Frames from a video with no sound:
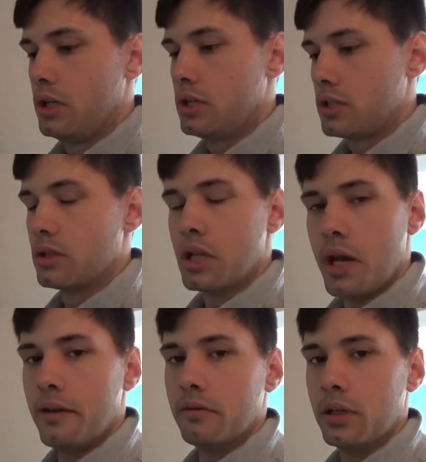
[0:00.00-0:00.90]
good to
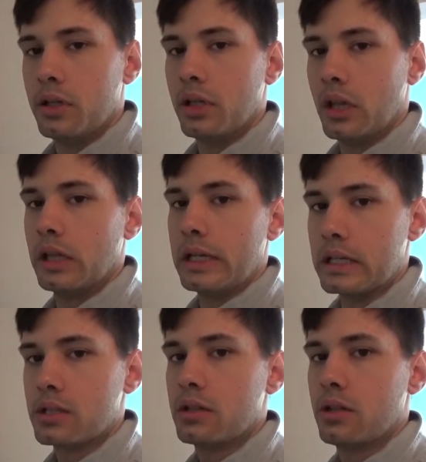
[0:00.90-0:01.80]
have at
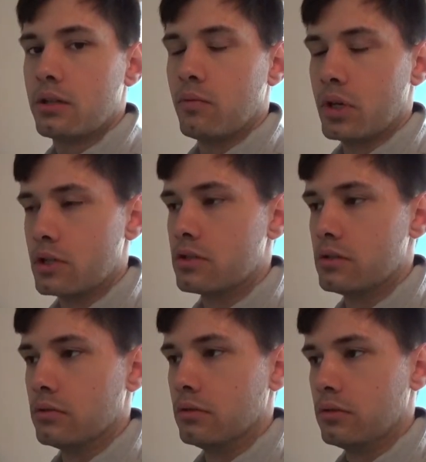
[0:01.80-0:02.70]
least one or two